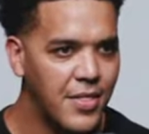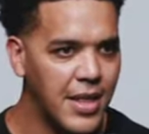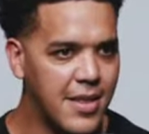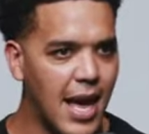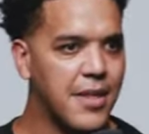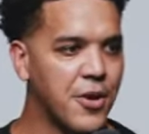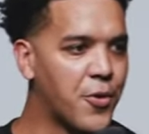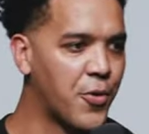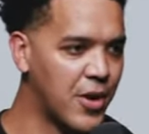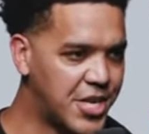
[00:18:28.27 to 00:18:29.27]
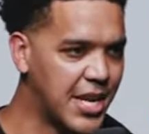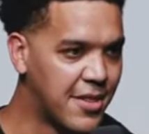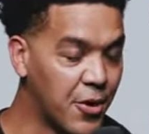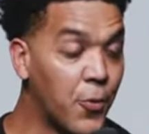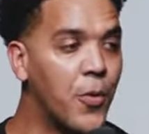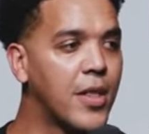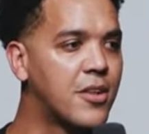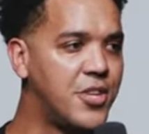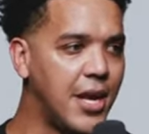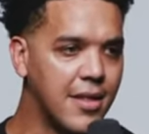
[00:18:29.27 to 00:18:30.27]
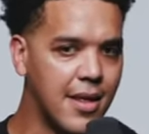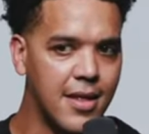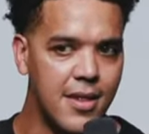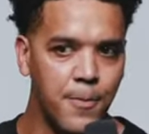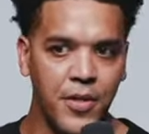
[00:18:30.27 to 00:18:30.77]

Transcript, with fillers: These guys are Christians, they're with Jesus,